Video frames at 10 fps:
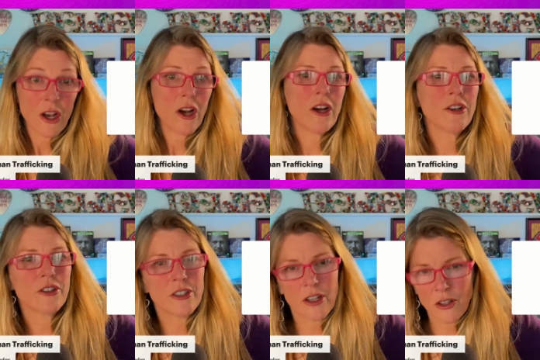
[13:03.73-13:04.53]

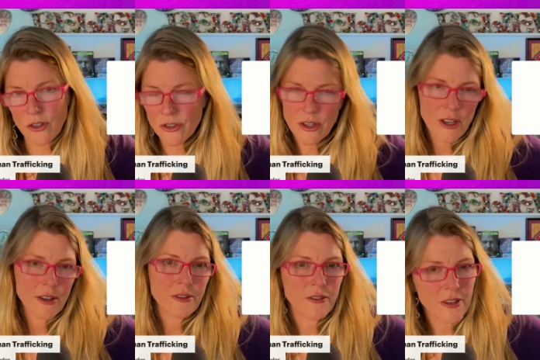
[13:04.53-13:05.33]
$100,
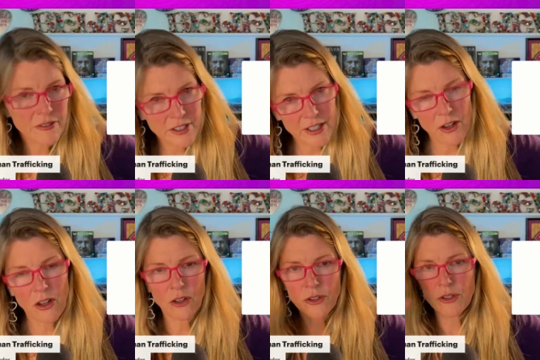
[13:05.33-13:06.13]

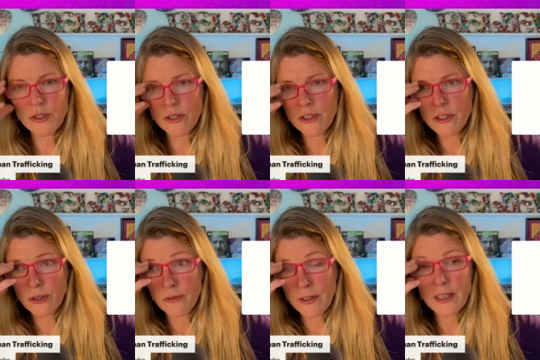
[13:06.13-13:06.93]
$50 so that you
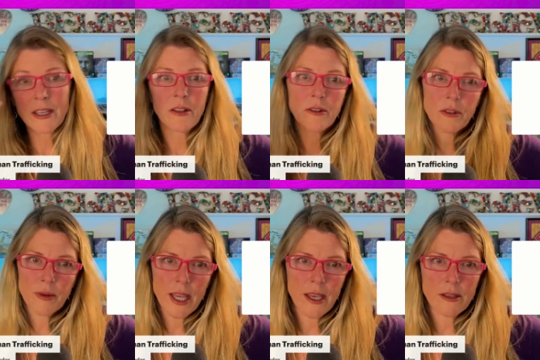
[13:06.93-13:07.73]
can feed the other
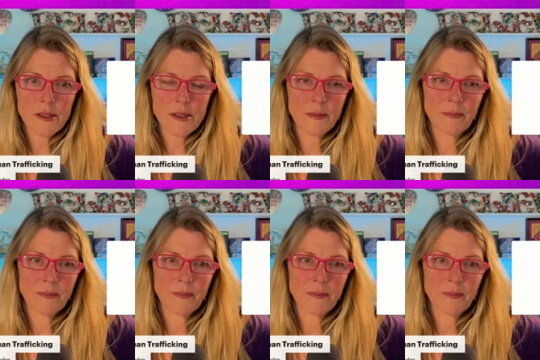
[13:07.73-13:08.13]
3 kids.